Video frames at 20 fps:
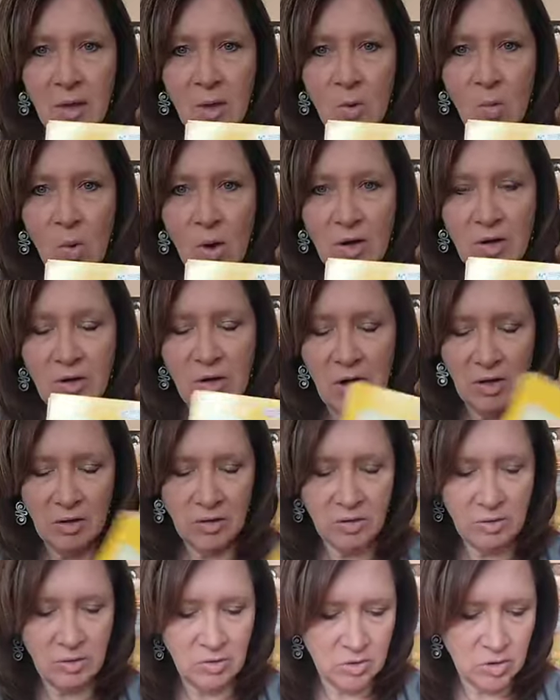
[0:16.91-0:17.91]

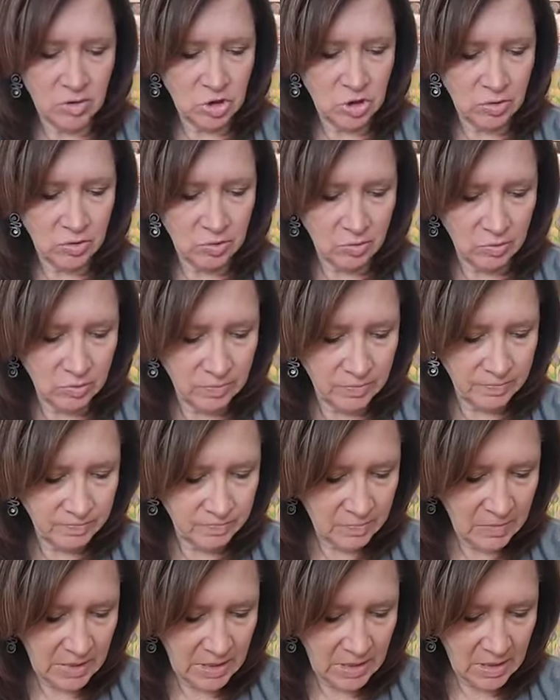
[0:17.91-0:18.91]
watercolor journal.
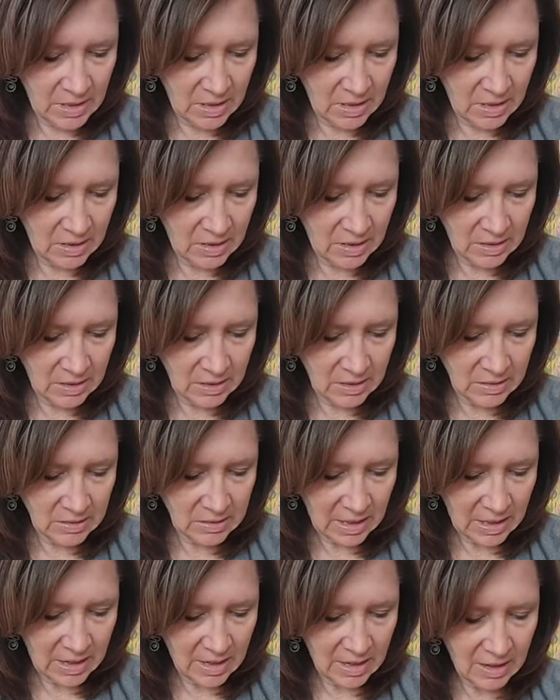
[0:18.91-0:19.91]
It is
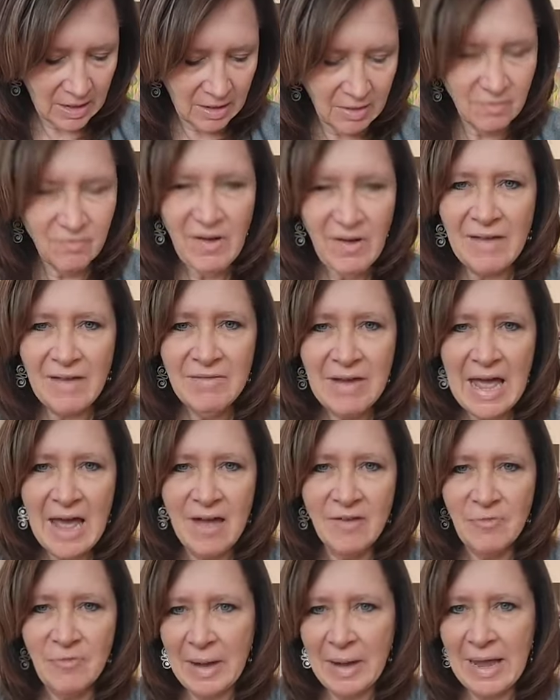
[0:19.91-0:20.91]
a
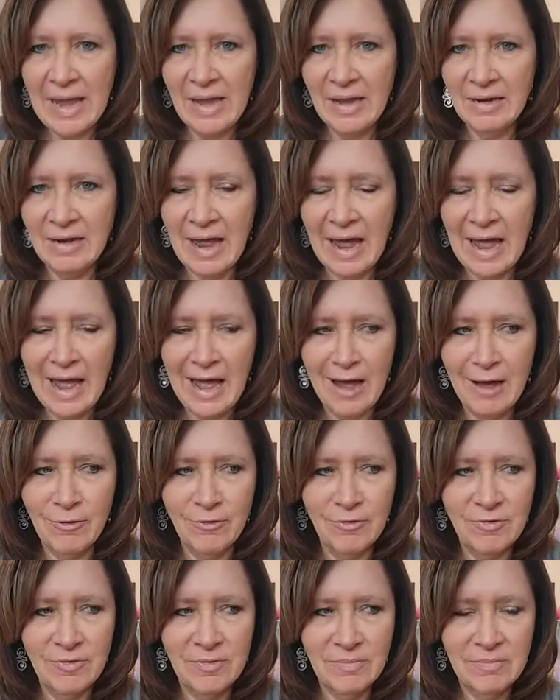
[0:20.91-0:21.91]
5.5 by 8.5.
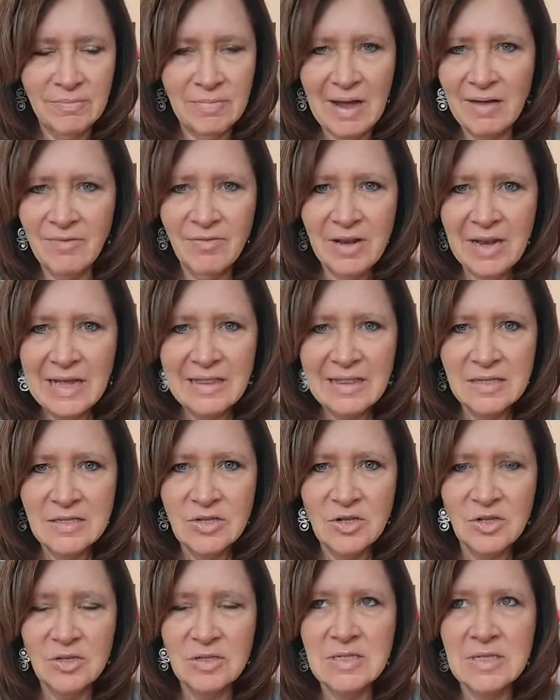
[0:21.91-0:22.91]
I feel like that's a
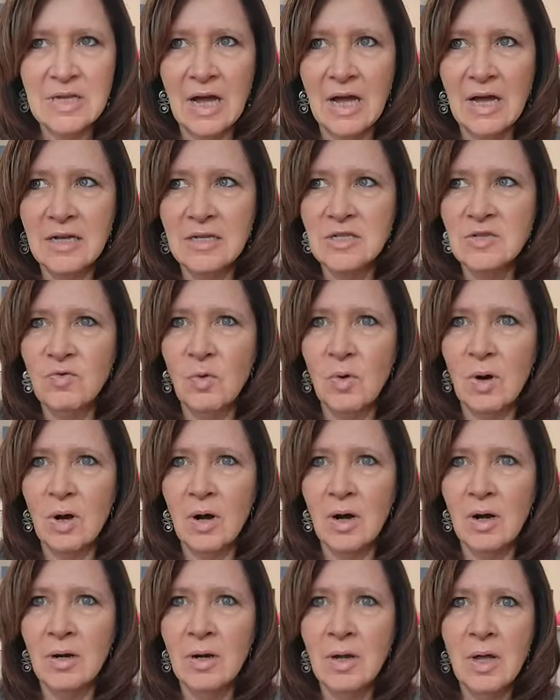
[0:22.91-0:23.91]
good size
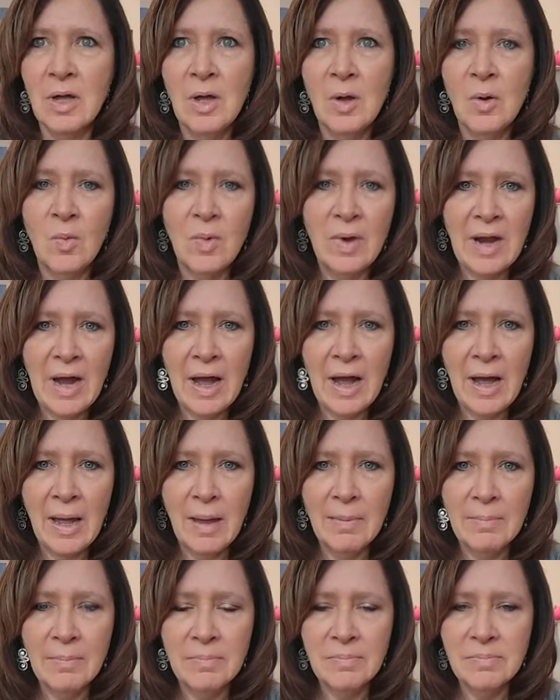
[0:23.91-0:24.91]
for when
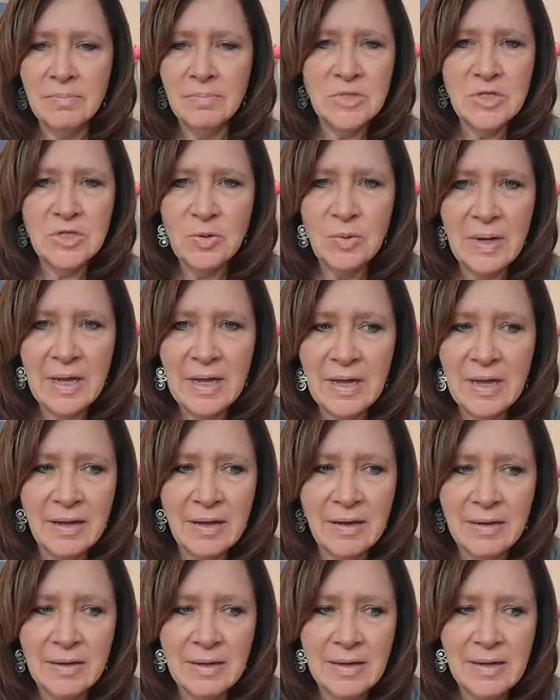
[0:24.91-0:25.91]
I'm
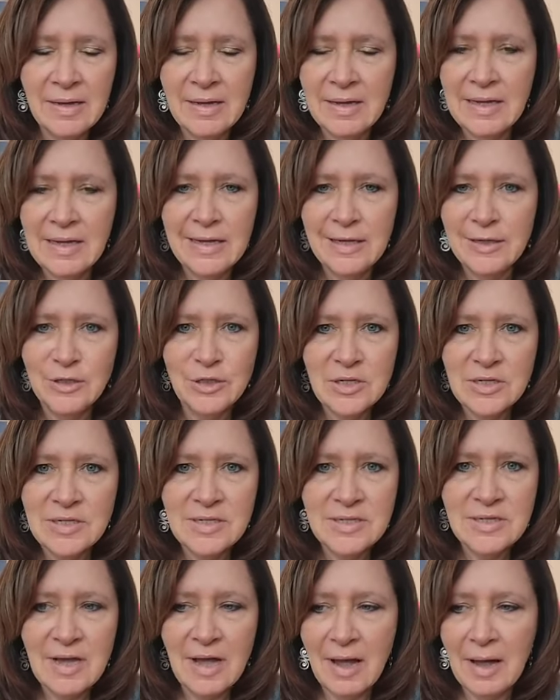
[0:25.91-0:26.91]
doing just,